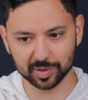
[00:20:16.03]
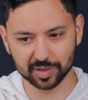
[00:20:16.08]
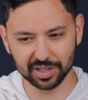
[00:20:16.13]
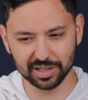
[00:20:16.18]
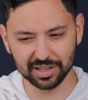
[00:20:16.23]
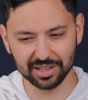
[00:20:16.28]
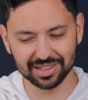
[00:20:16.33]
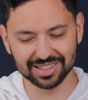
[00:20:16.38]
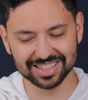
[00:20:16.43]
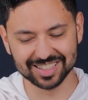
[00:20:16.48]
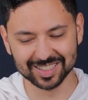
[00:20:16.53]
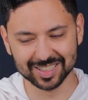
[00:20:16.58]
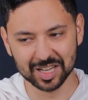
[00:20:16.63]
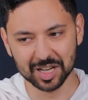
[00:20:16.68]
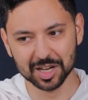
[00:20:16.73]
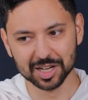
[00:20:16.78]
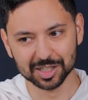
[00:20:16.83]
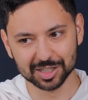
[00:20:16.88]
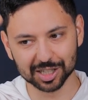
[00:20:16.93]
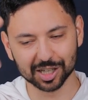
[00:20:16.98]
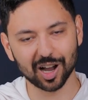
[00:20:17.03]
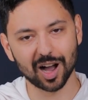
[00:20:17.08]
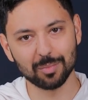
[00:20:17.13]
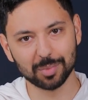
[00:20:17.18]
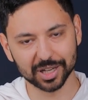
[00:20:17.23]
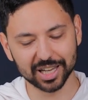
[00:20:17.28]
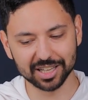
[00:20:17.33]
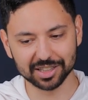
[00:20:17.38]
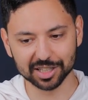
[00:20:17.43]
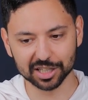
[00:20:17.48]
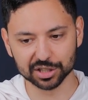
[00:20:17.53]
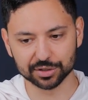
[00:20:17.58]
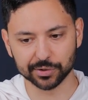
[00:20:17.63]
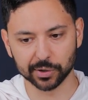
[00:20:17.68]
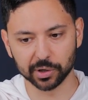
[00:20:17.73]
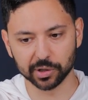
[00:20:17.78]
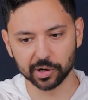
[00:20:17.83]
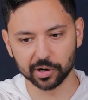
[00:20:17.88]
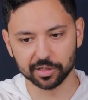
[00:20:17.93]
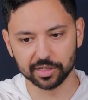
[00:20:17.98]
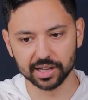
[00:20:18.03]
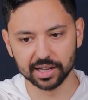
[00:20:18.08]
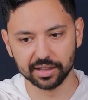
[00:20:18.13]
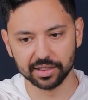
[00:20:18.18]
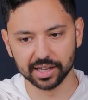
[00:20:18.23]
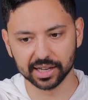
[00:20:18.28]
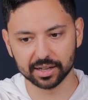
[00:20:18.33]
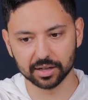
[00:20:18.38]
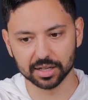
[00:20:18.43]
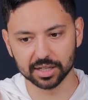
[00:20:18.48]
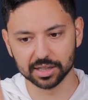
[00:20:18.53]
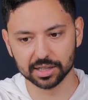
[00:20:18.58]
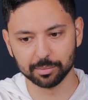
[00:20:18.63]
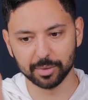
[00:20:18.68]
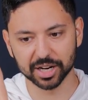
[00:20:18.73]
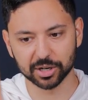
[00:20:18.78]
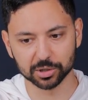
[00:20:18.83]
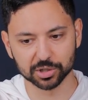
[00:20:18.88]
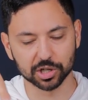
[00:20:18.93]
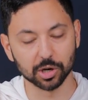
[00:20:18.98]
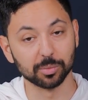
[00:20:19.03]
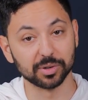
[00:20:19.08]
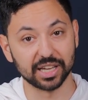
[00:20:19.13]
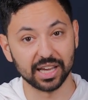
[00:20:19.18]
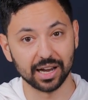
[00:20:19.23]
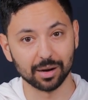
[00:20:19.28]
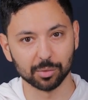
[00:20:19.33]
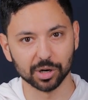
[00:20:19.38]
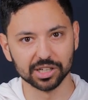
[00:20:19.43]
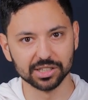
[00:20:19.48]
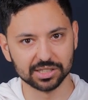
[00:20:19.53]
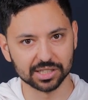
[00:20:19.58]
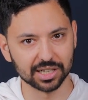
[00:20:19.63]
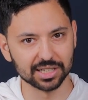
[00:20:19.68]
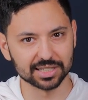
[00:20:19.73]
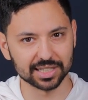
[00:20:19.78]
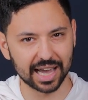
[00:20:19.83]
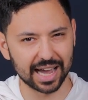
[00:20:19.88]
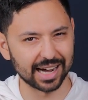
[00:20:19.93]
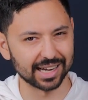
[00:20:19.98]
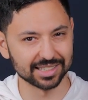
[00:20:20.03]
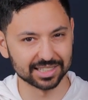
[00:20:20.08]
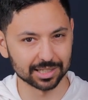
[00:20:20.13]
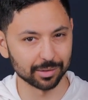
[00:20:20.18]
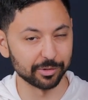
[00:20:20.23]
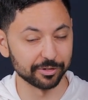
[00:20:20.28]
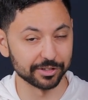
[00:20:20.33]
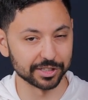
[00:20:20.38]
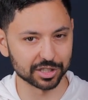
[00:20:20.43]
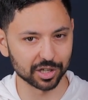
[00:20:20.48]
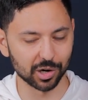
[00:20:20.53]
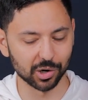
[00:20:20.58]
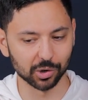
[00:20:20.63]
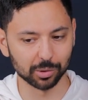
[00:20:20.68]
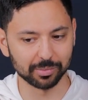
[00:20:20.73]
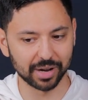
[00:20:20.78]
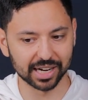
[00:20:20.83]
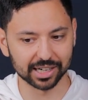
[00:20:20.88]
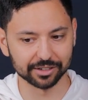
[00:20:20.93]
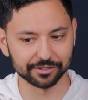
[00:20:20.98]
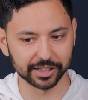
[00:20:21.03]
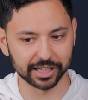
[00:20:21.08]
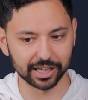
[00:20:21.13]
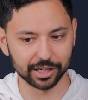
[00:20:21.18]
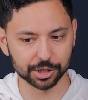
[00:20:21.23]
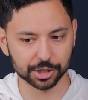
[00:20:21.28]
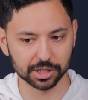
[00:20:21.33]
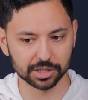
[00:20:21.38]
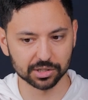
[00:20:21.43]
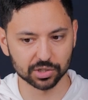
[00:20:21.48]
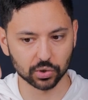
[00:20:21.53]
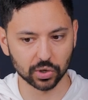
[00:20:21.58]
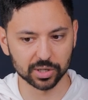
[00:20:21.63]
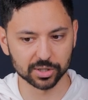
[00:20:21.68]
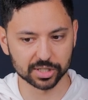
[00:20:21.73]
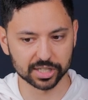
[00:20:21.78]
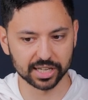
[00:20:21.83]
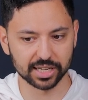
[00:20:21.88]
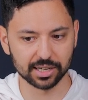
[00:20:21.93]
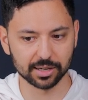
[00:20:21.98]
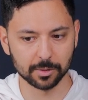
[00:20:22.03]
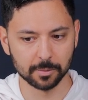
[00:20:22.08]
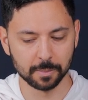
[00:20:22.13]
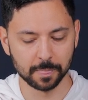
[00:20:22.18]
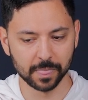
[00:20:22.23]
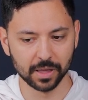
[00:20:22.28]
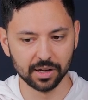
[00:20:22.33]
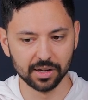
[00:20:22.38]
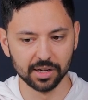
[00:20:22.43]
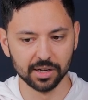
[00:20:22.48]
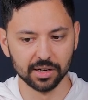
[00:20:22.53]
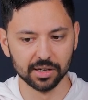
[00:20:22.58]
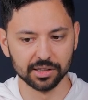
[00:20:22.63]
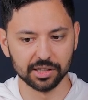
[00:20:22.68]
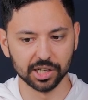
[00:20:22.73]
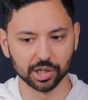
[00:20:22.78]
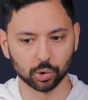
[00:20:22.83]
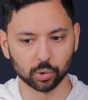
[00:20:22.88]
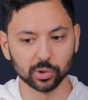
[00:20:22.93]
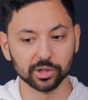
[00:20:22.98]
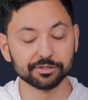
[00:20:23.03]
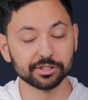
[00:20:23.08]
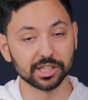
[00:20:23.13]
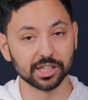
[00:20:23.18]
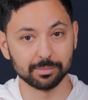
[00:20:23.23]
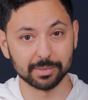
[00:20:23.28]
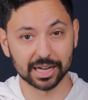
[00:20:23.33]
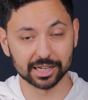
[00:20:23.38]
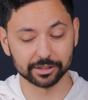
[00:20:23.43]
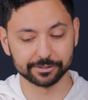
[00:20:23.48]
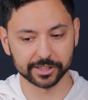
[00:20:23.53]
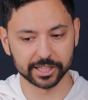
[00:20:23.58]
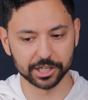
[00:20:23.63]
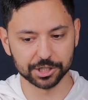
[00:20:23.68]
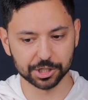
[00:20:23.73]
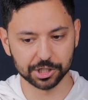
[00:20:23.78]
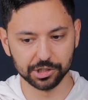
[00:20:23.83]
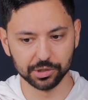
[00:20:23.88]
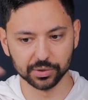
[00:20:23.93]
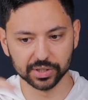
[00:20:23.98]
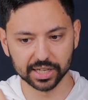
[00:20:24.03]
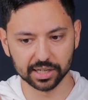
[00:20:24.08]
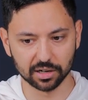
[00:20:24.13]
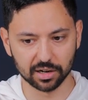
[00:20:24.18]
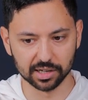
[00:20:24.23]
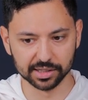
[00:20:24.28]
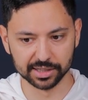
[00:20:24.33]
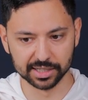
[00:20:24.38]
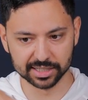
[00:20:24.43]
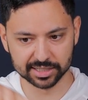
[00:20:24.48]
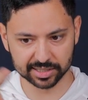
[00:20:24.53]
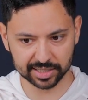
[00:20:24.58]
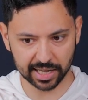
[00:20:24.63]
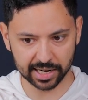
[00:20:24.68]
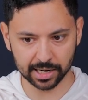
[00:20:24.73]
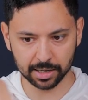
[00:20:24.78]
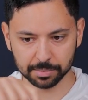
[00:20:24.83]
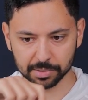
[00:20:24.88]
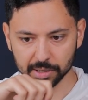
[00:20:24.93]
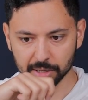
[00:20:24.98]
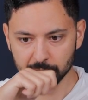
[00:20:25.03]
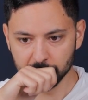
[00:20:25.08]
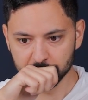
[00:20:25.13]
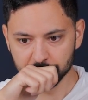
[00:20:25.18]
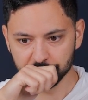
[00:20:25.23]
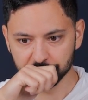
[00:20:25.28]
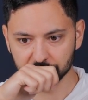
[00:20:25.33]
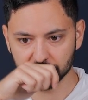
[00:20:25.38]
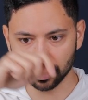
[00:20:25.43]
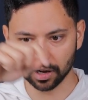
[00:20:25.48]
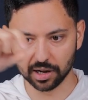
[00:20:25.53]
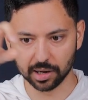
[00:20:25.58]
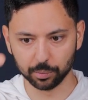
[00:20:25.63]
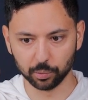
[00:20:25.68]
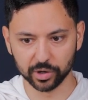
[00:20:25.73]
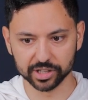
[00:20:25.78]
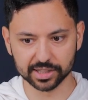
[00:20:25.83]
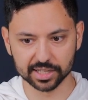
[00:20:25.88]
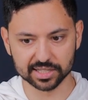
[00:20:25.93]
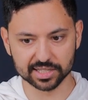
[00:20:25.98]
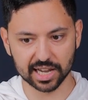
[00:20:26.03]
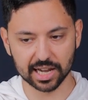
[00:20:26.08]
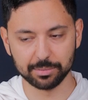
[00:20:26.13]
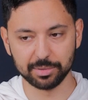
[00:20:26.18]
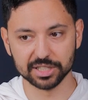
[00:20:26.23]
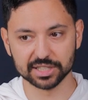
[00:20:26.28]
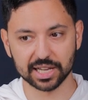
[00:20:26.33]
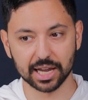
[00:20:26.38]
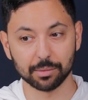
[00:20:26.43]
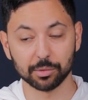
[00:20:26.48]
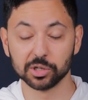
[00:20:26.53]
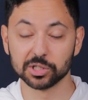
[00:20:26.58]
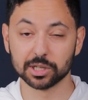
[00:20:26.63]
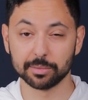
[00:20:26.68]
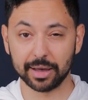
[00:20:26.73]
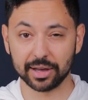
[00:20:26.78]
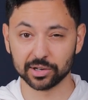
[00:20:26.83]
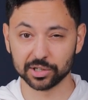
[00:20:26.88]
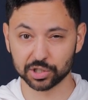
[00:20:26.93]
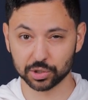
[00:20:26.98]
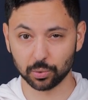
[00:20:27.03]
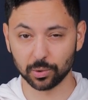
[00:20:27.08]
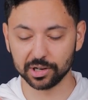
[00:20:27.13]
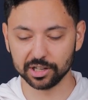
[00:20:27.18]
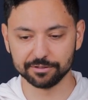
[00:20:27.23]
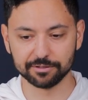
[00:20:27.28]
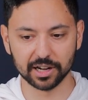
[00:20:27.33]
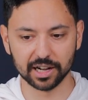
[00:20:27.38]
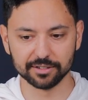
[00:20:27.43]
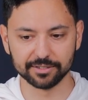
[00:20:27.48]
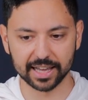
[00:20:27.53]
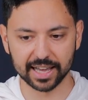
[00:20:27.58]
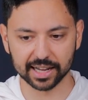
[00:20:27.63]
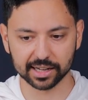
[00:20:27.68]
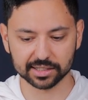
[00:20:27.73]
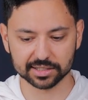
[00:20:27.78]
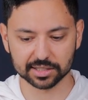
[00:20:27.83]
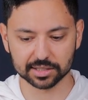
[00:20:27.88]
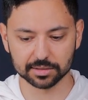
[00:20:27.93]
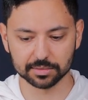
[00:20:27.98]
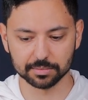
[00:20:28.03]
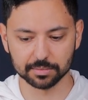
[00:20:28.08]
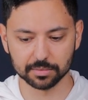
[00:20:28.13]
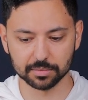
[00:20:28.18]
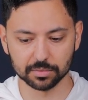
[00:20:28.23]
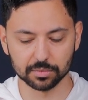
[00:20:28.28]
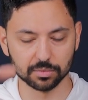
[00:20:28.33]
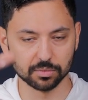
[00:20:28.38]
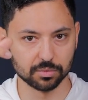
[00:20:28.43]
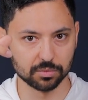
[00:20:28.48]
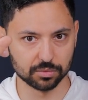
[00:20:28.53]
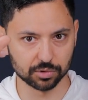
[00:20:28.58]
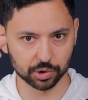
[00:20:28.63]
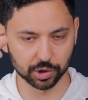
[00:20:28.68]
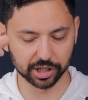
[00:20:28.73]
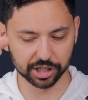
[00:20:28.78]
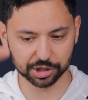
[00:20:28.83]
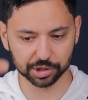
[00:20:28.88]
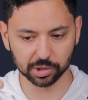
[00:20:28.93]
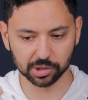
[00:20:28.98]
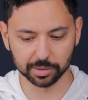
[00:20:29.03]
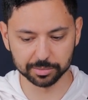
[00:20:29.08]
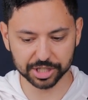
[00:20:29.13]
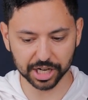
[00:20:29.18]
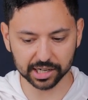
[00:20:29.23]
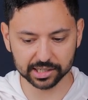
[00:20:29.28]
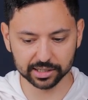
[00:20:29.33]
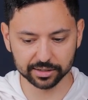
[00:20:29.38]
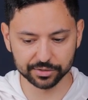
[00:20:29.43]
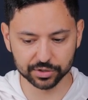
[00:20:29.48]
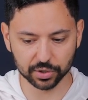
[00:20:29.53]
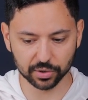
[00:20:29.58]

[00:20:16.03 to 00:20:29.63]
To complicate things further, the microscope camera does add some of its own magnification. So I'd say the equivalent magnification you get on this setup with this eyepiece camera is about a 25x traditional objective.